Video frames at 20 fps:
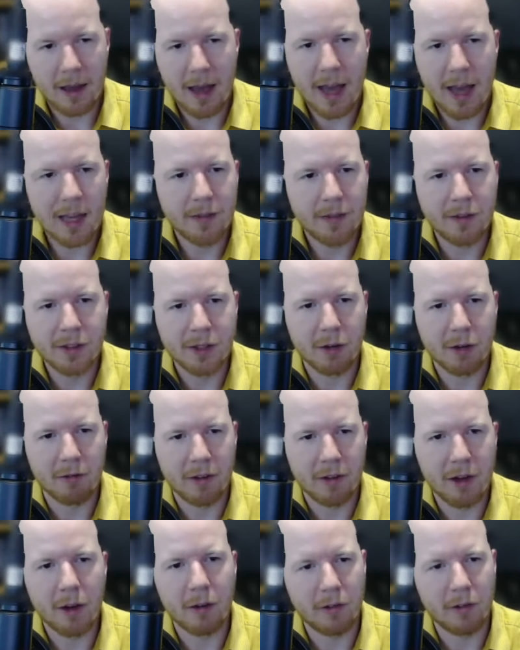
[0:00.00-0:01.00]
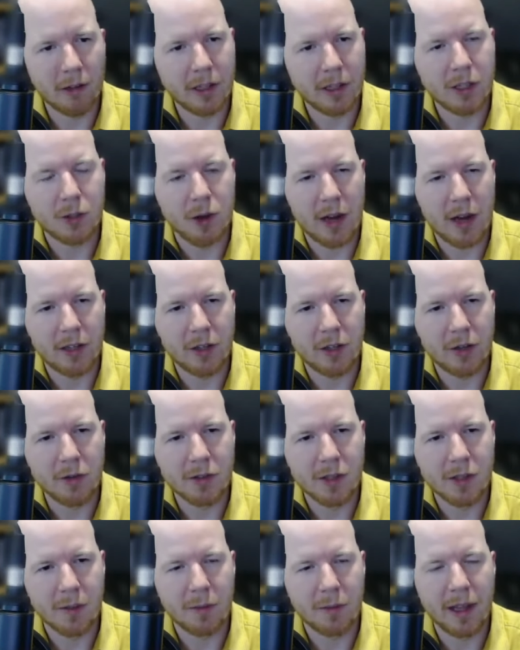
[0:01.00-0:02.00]
end of his career really trying to do
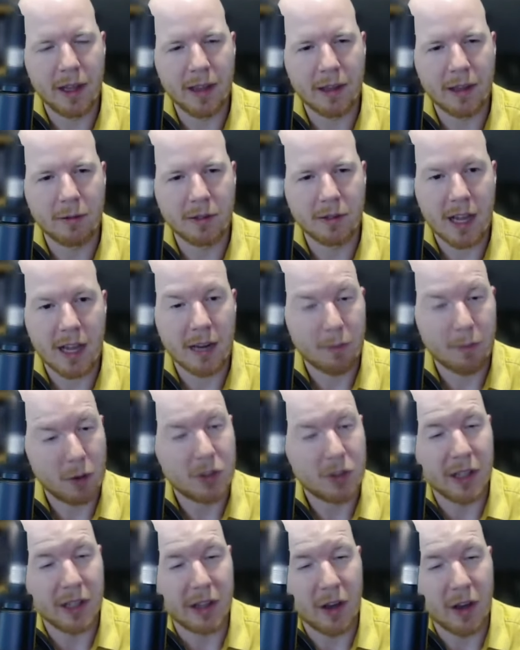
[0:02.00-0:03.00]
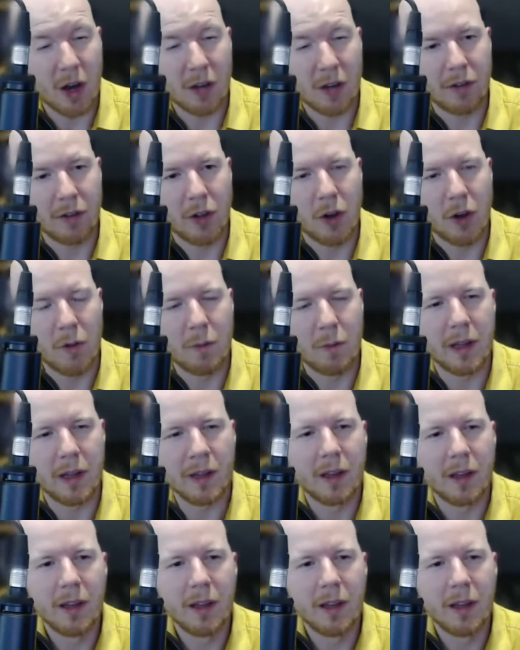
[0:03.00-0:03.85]
something that was kind of pushing the envelope and